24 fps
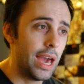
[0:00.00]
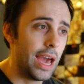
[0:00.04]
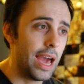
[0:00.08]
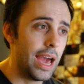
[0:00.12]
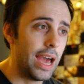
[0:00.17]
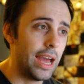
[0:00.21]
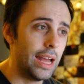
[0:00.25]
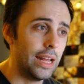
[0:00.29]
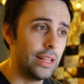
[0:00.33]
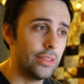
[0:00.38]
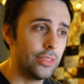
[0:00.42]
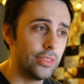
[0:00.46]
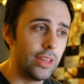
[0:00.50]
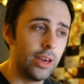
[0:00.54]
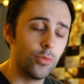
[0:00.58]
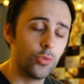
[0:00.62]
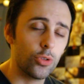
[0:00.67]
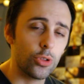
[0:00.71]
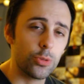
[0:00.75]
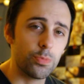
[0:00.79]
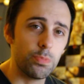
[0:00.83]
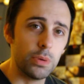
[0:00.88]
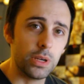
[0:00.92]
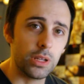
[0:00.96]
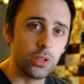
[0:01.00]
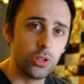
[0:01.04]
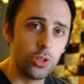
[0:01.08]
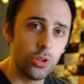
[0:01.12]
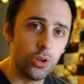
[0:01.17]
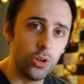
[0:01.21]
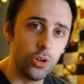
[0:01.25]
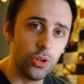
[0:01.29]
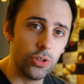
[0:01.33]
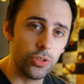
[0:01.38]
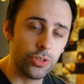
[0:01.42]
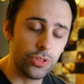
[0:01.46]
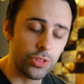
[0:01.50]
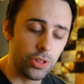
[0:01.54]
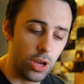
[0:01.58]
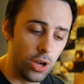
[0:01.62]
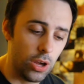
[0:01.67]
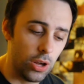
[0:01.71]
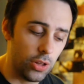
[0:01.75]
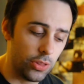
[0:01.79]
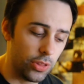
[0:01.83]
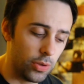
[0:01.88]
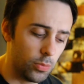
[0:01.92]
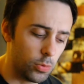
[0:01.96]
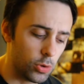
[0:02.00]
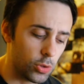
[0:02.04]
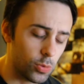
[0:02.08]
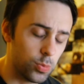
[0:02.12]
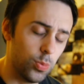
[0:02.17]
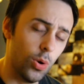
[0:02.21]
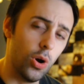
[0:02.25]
and that was because there was